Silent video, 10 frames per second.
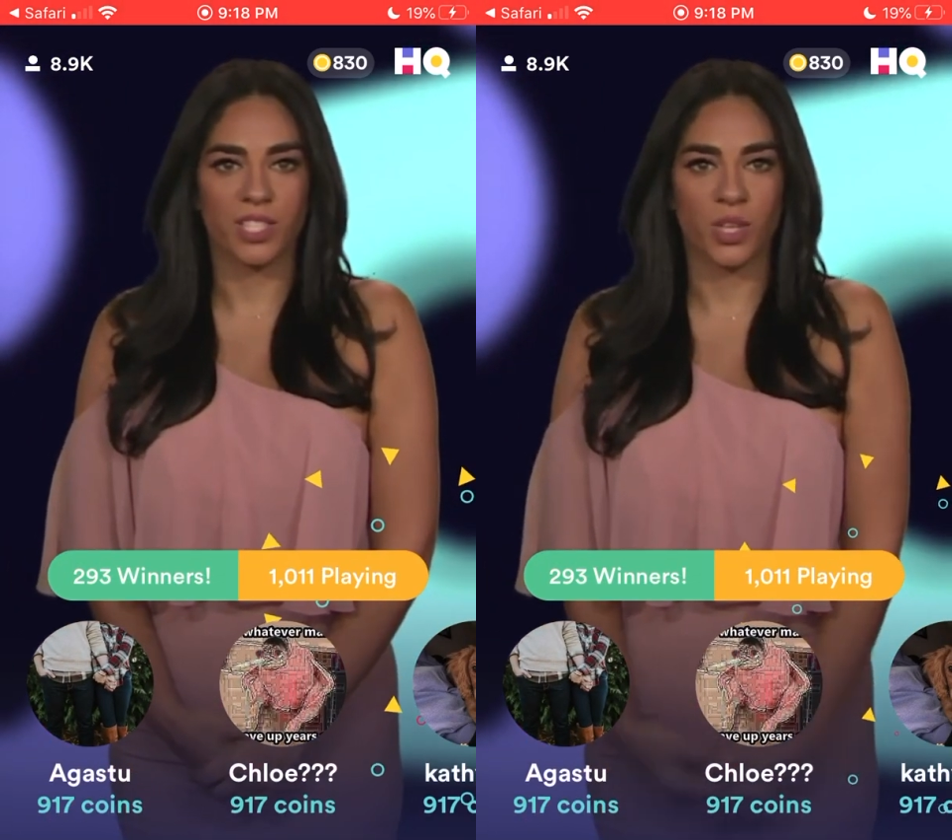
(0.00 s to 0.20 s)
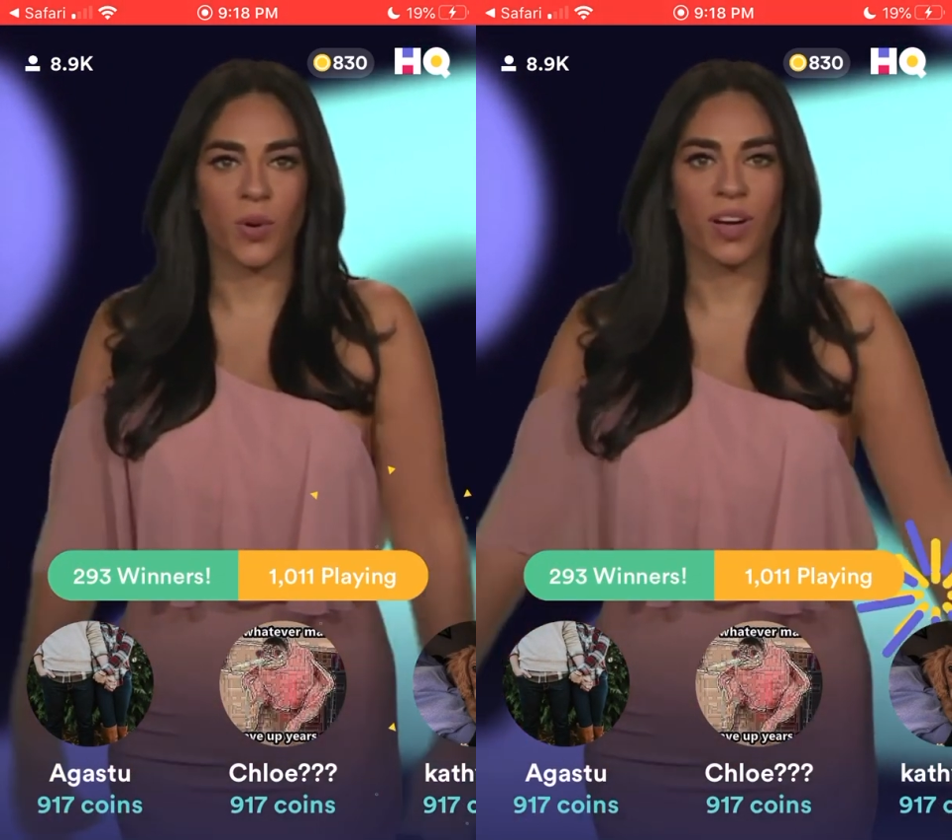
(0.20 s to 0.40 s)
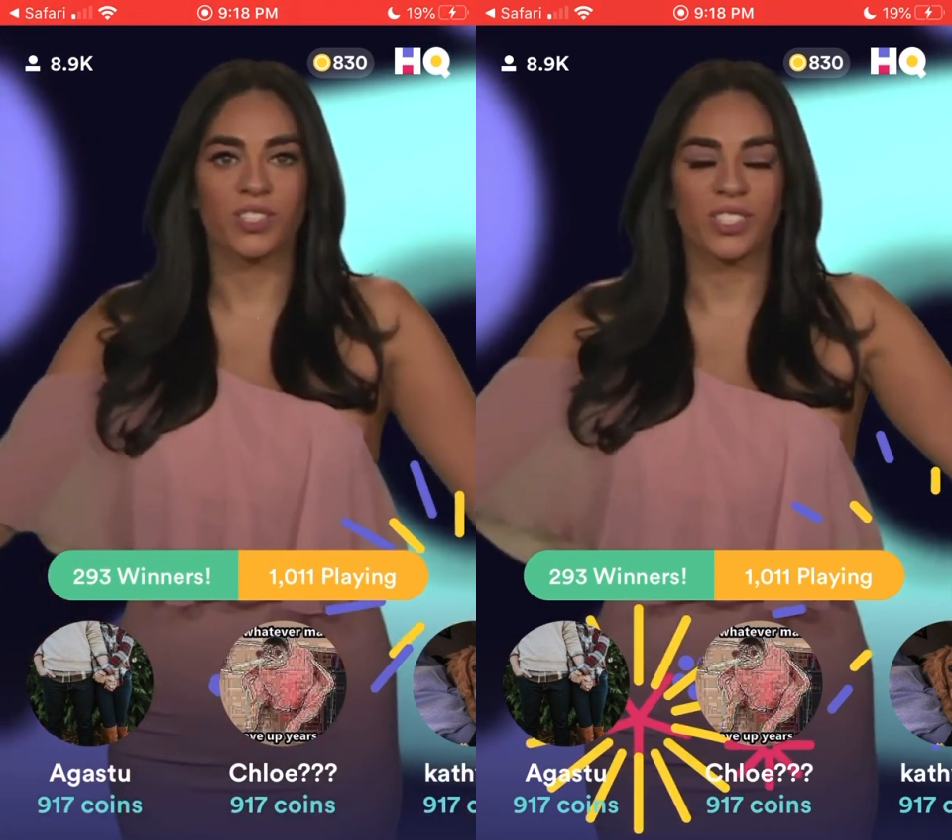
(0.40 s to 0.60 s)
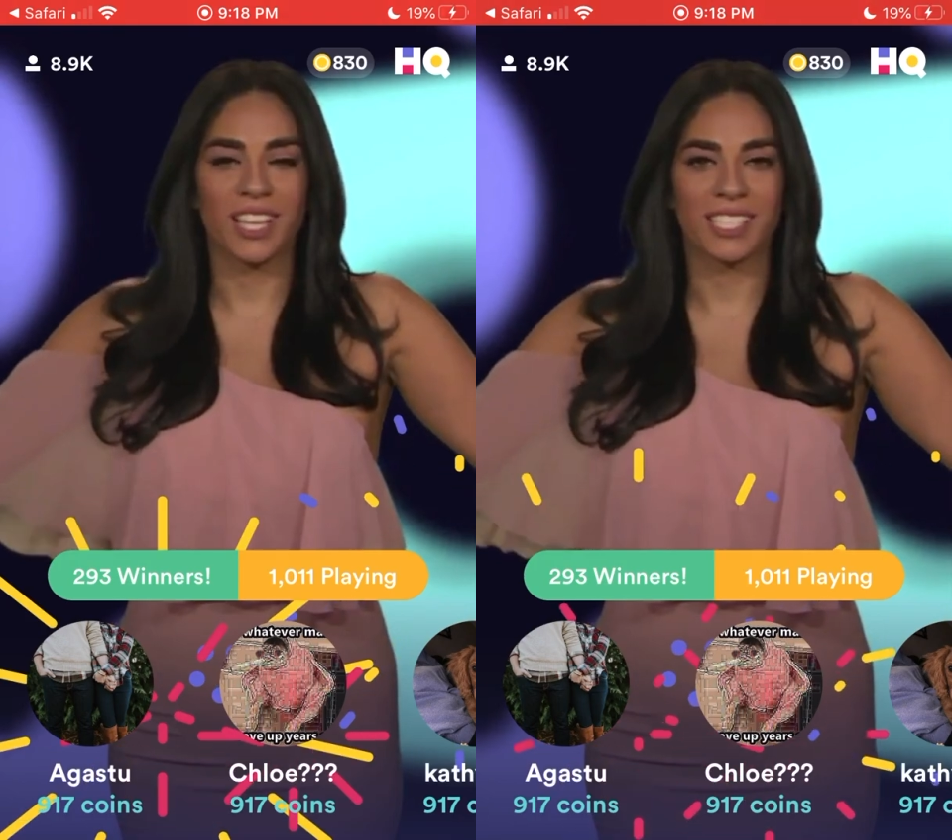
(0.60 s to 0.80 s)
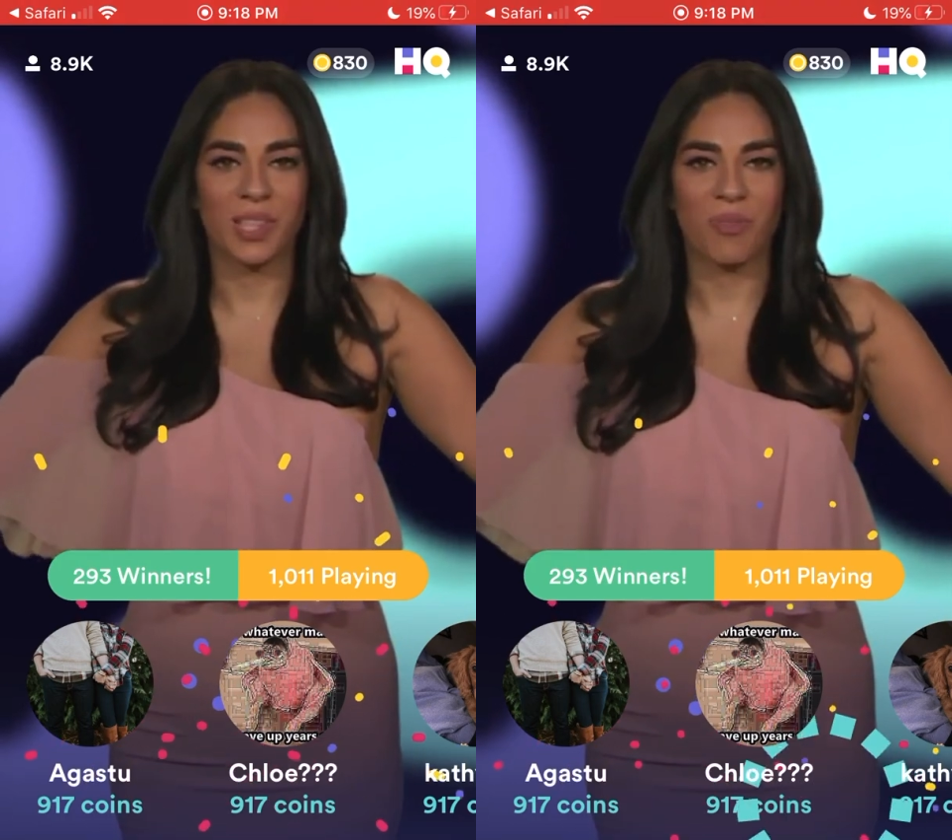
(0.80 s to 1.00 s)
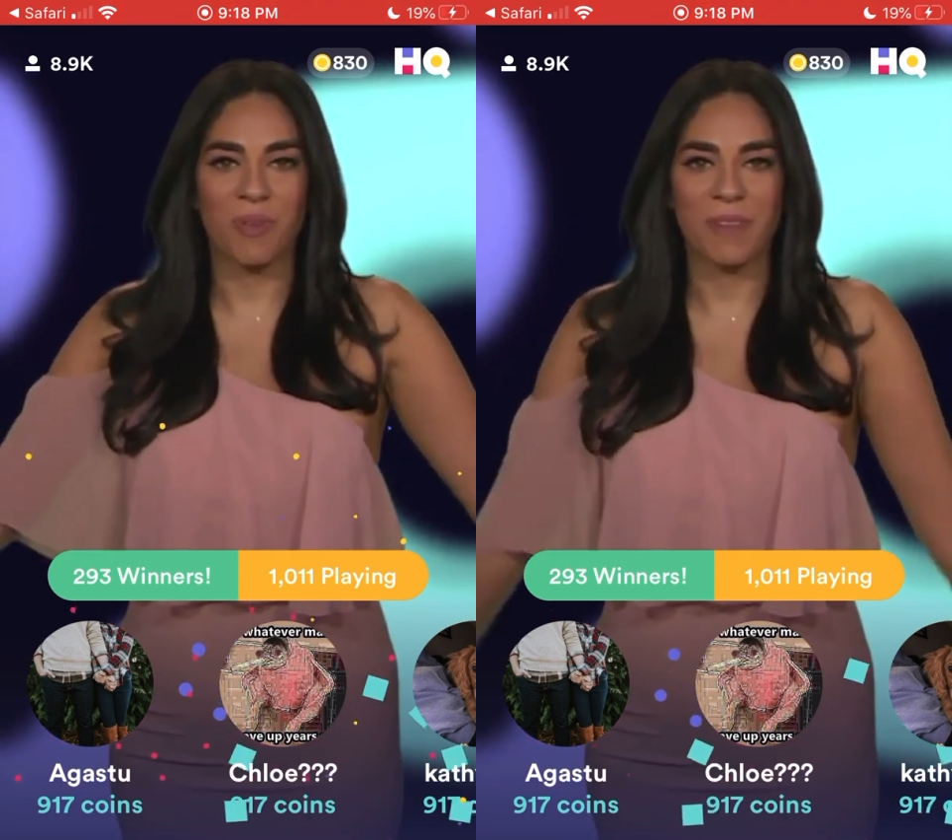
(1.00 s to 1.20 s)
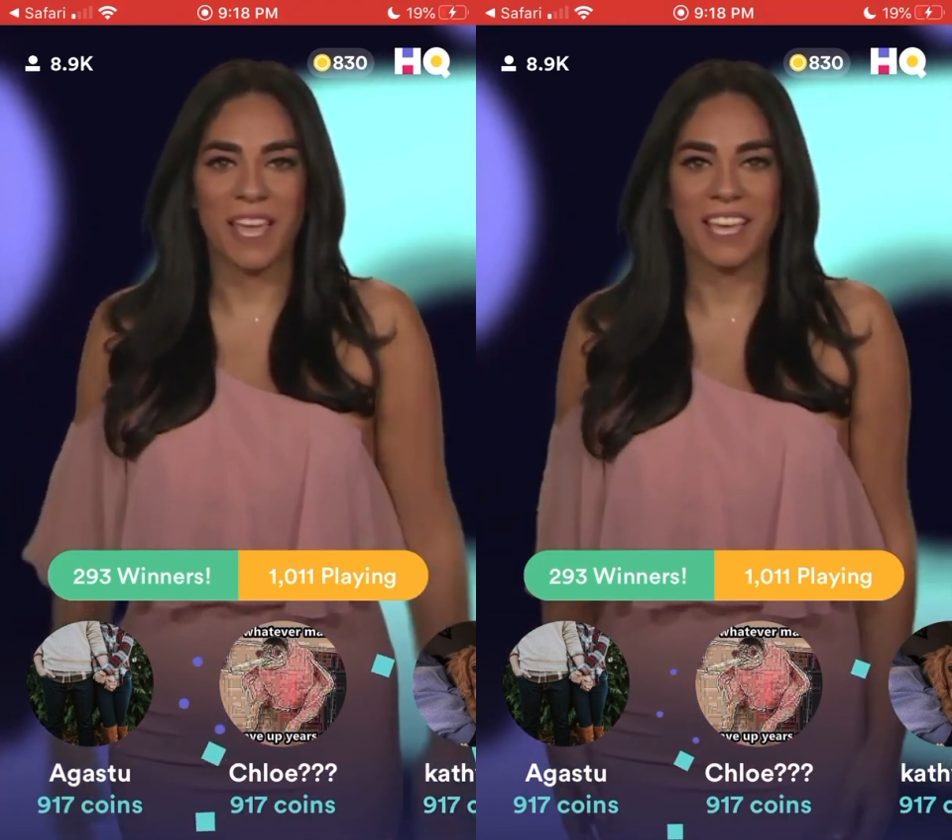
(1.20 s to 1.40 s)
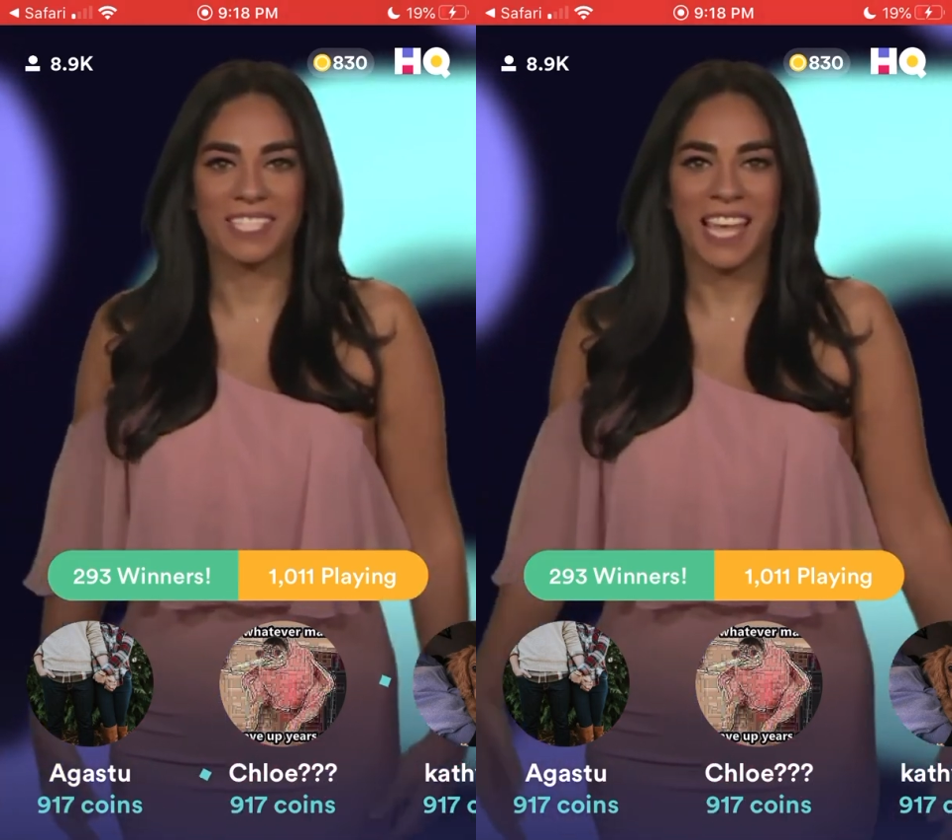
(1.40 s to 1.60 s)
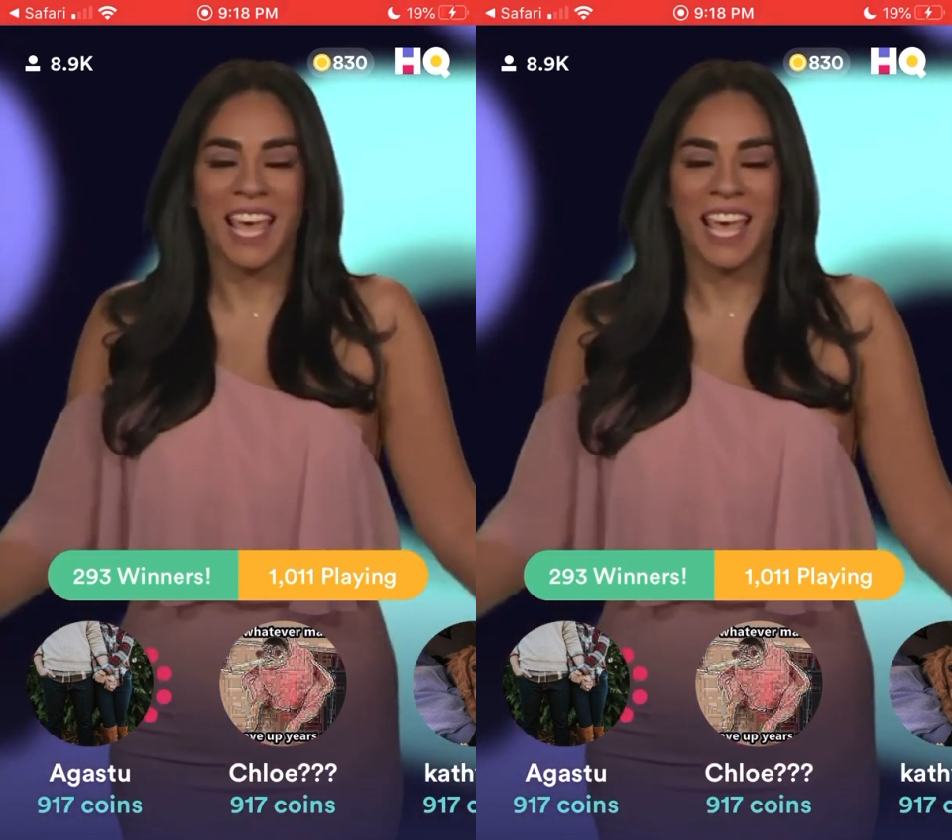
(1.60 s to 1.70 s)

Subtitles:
293 players